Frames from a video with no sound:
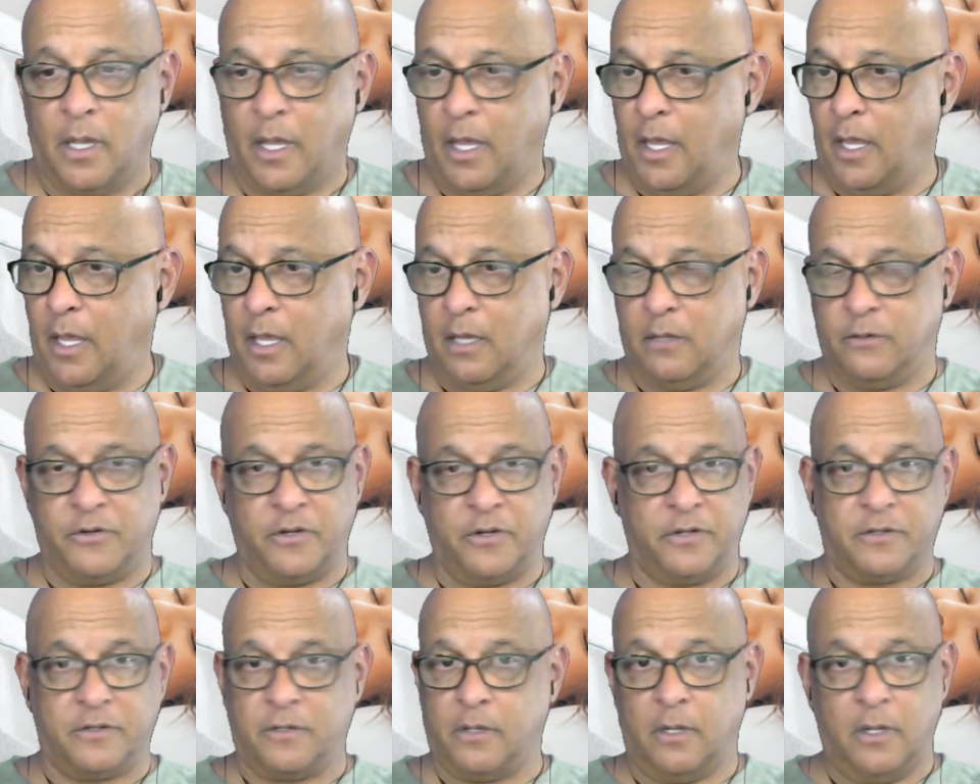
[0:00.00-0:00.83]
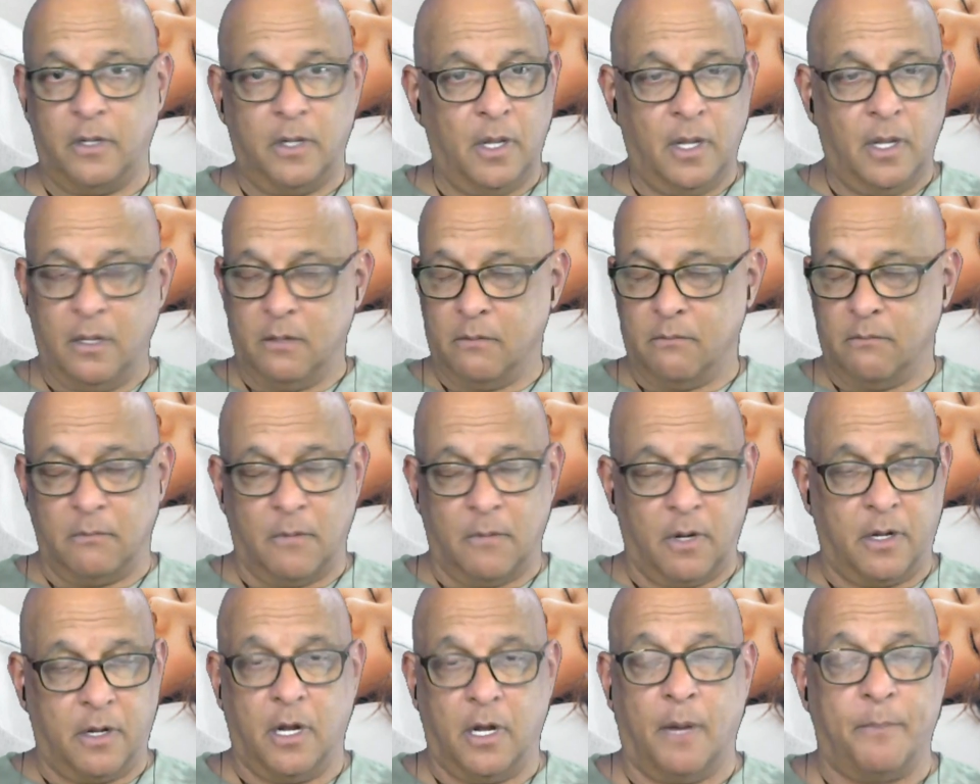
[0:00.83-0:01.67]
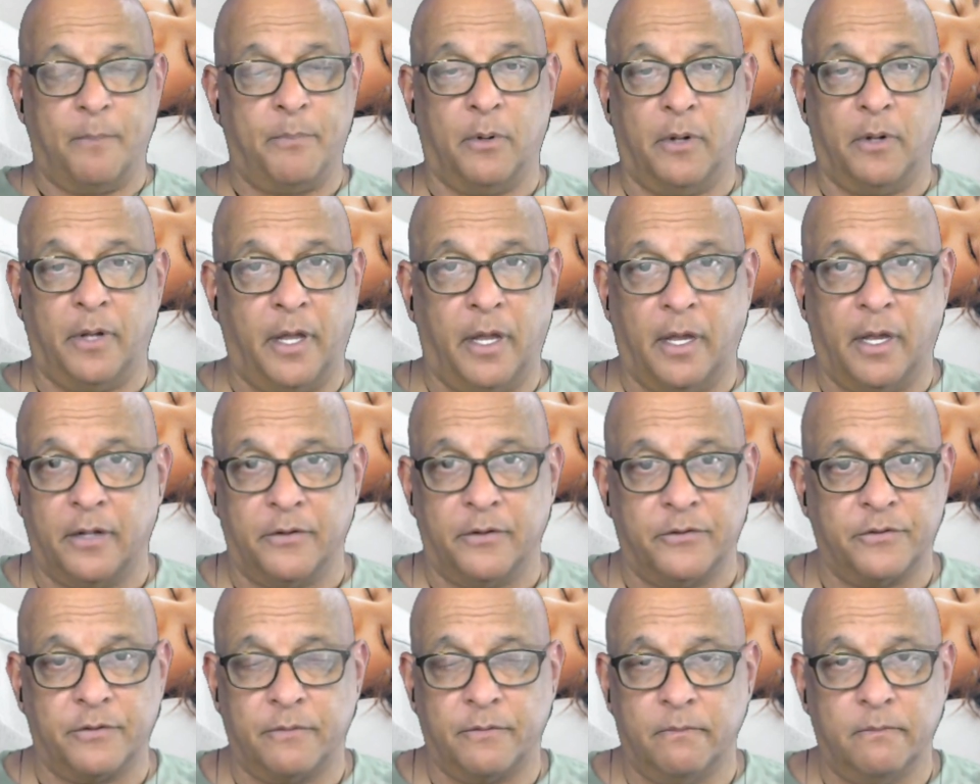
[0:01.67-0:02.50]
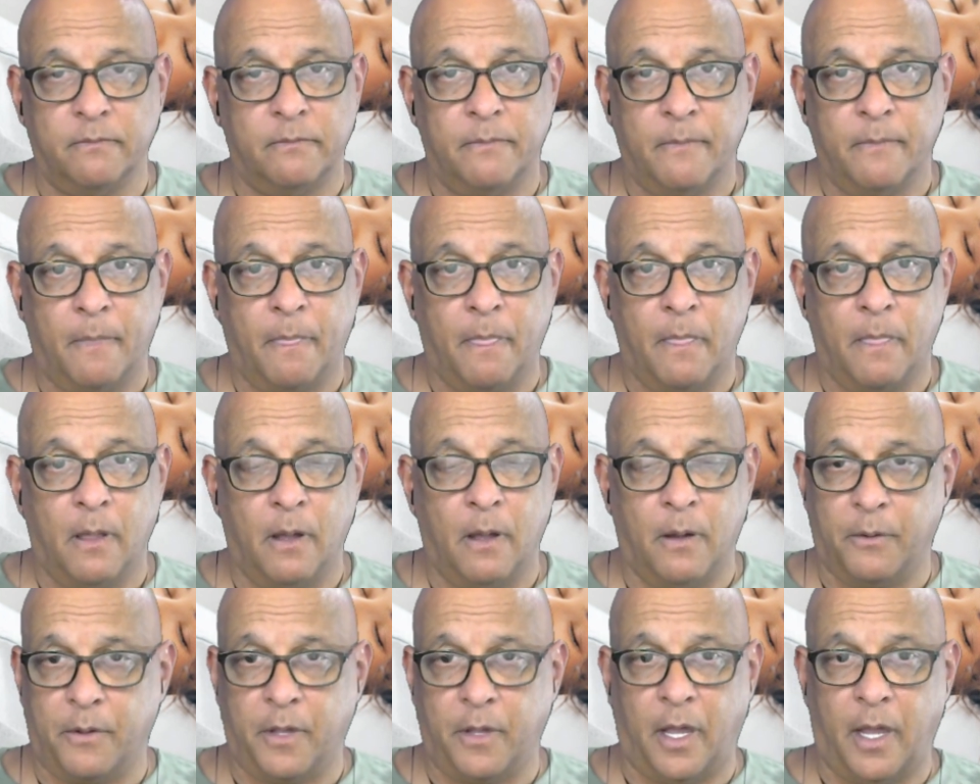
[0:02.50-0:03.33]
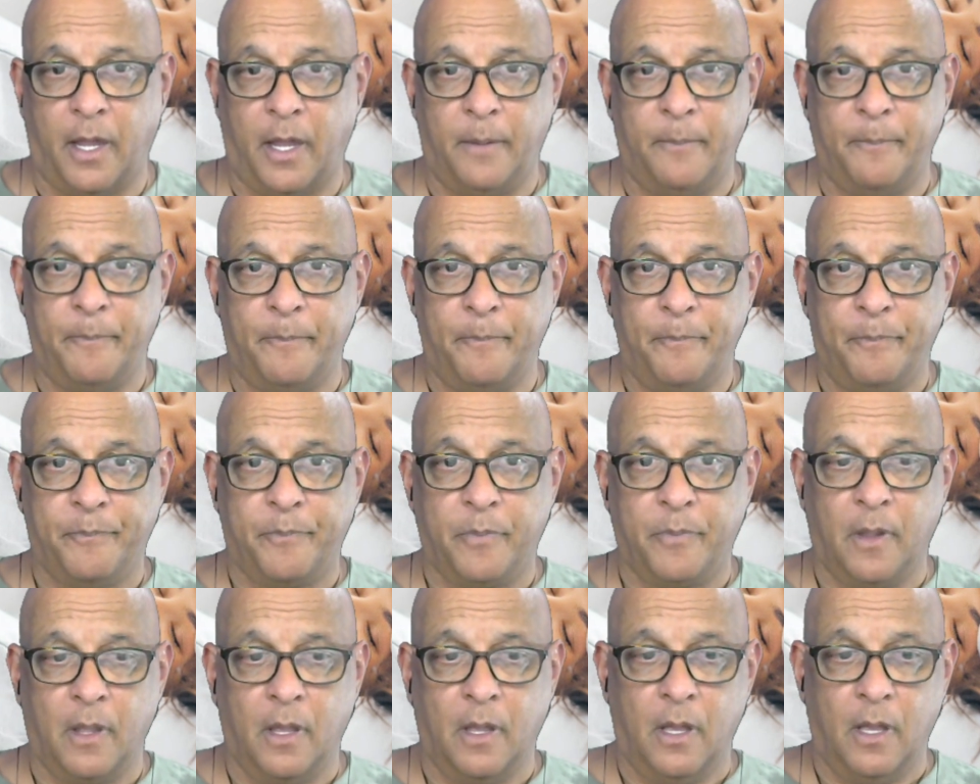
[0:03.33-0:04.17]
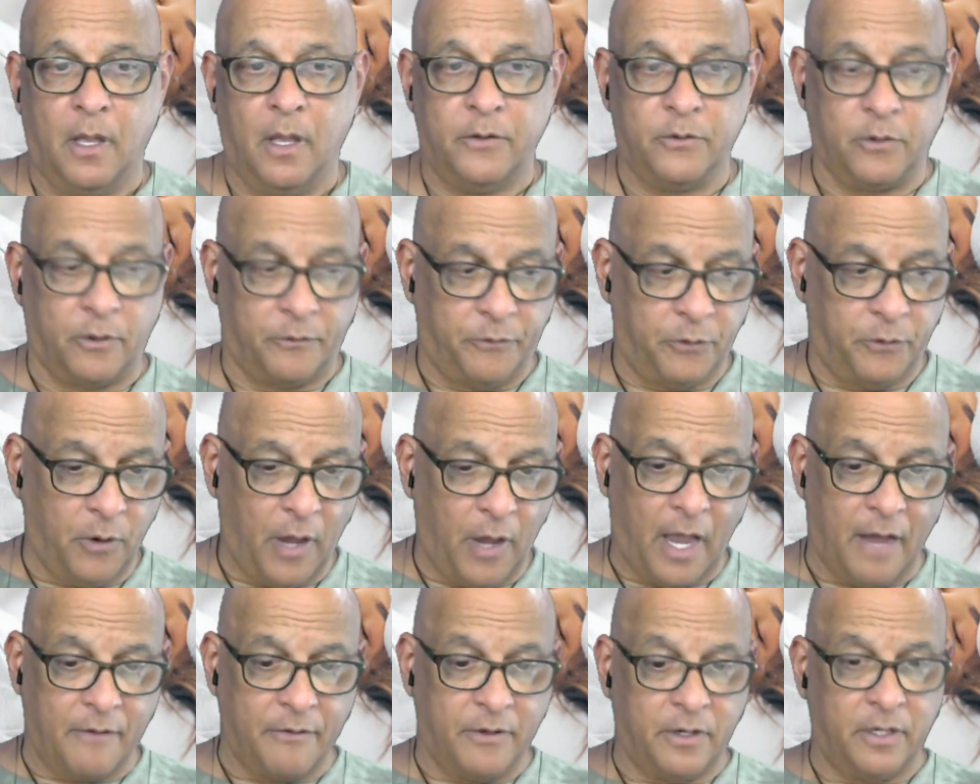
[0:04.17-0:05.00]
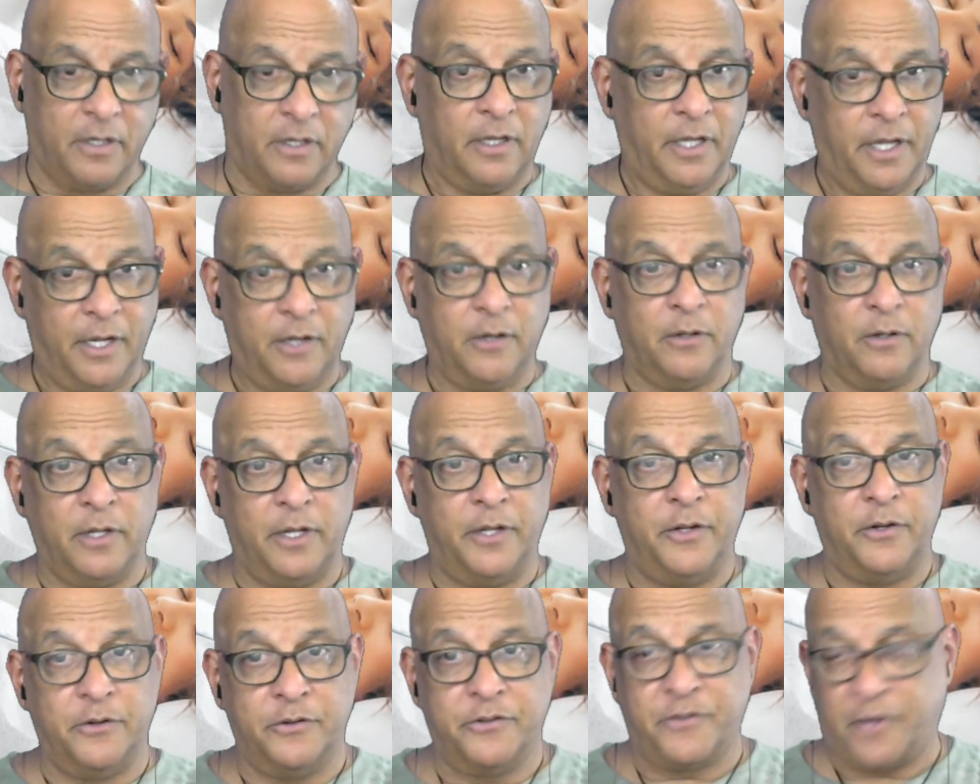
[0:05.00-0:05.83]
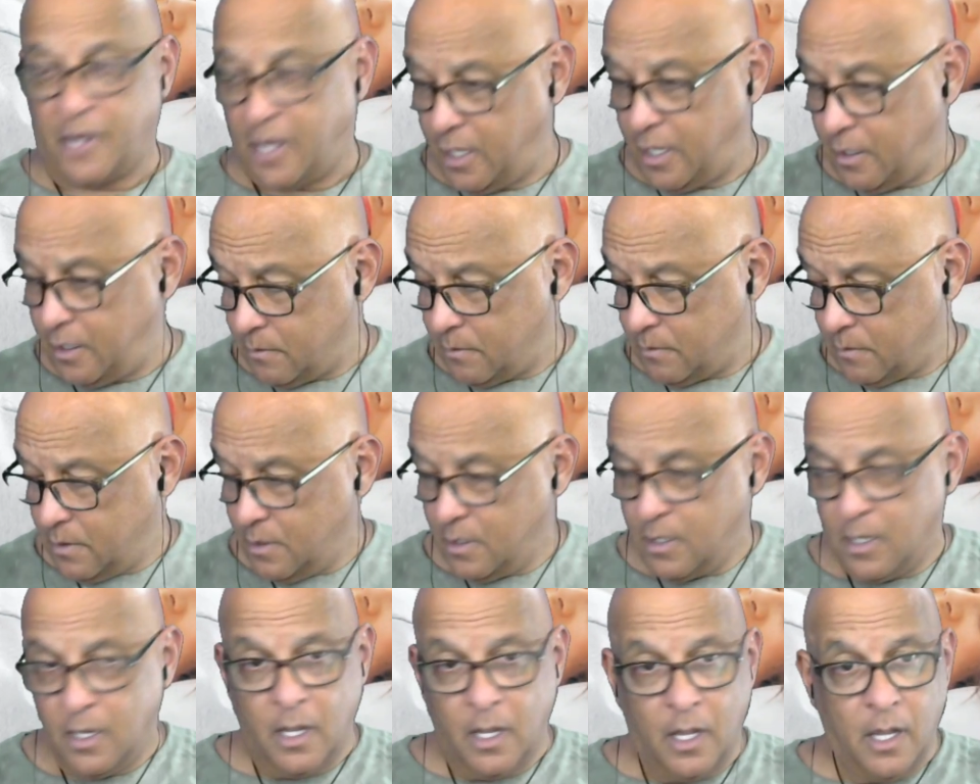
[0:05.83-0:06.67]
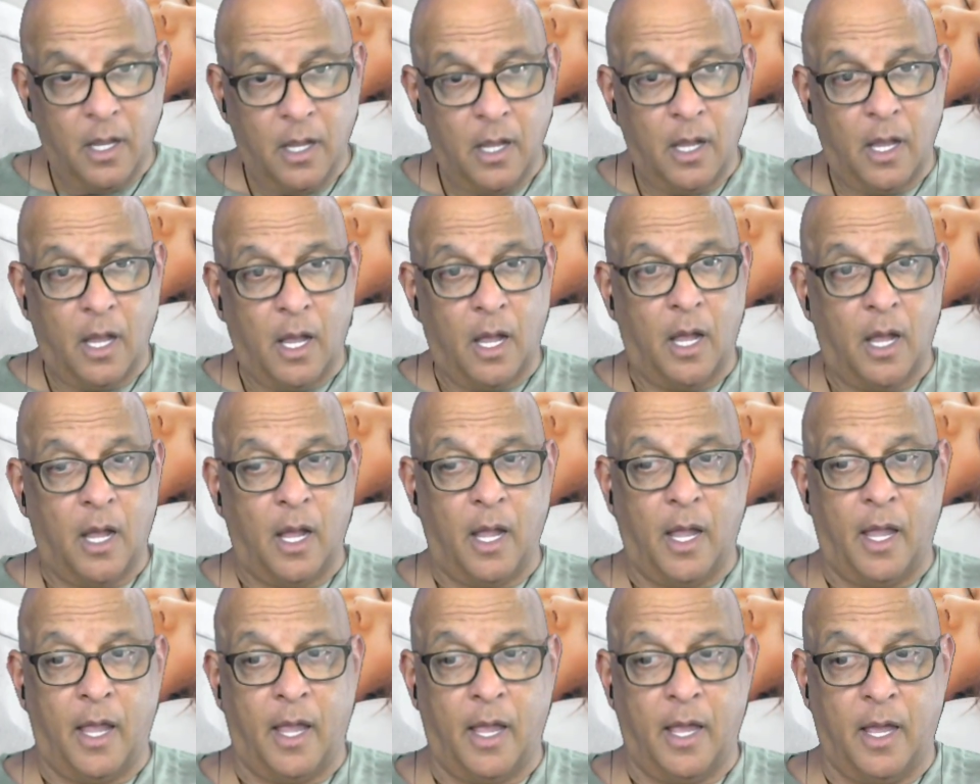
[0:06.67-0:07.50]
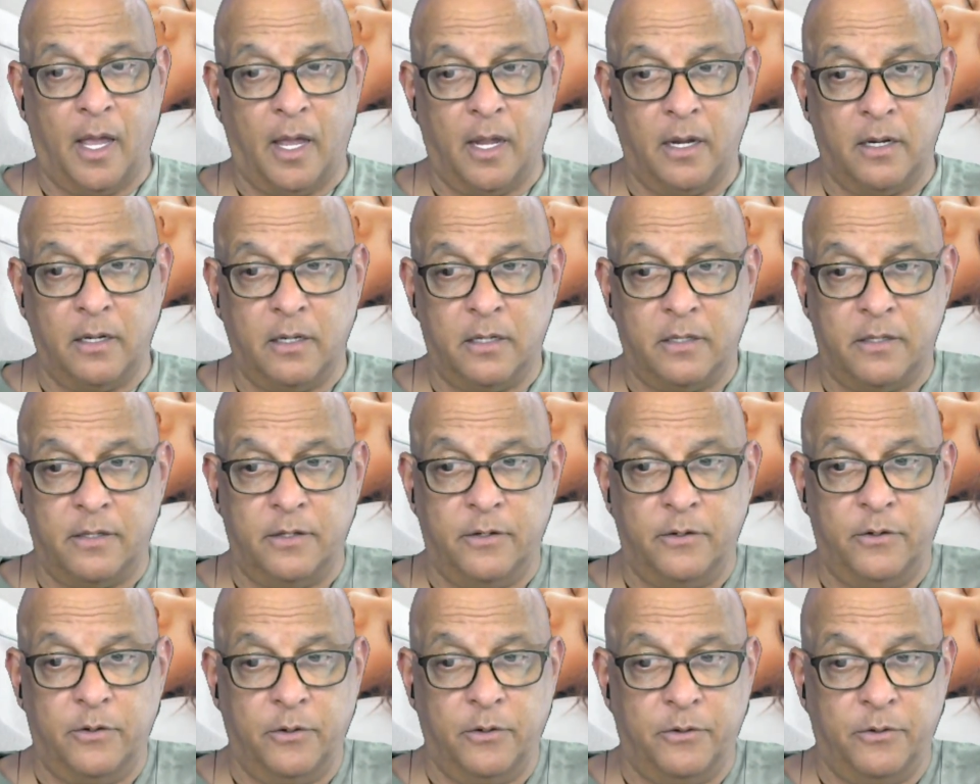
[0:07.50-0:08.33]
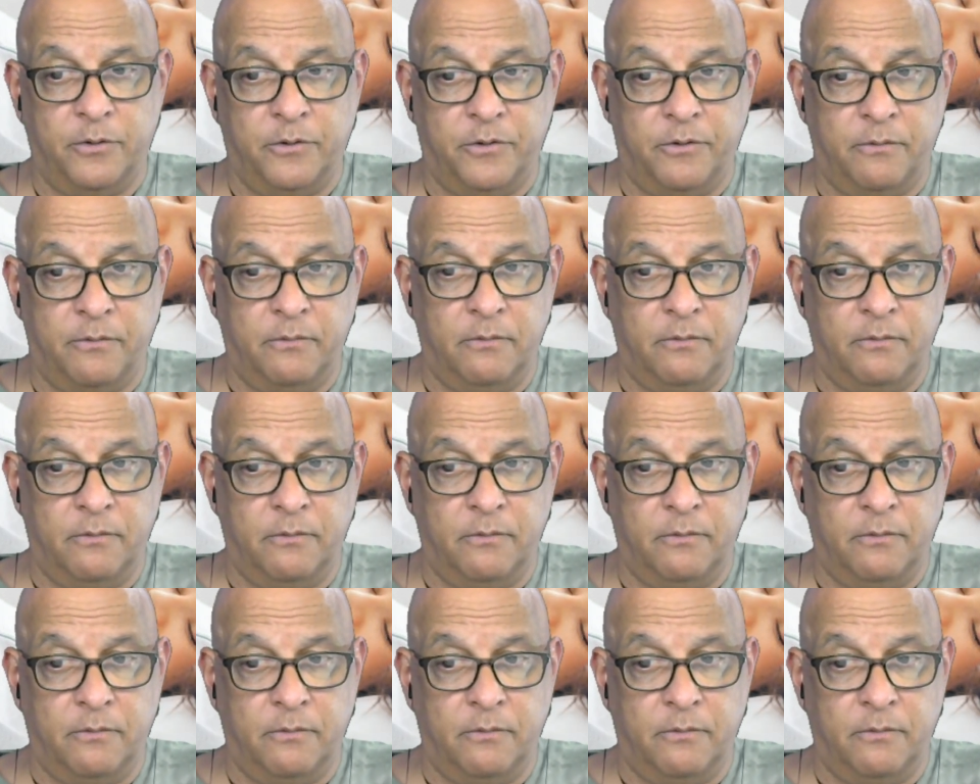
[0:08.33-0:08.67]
in just a couple of hits. Okay. So if you have it legal in your state and you